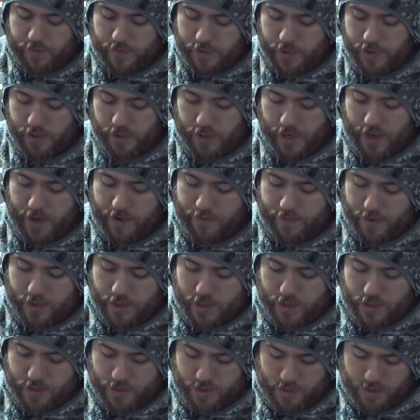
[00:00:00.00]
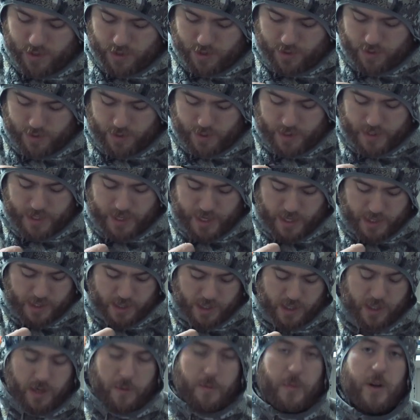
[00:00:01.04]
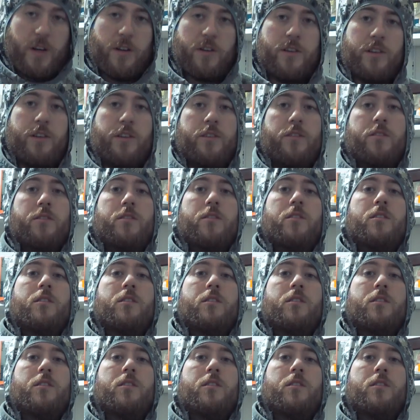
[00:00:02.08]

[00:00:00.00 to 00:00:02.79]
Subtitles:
You can have it, and then you can attach it up here too.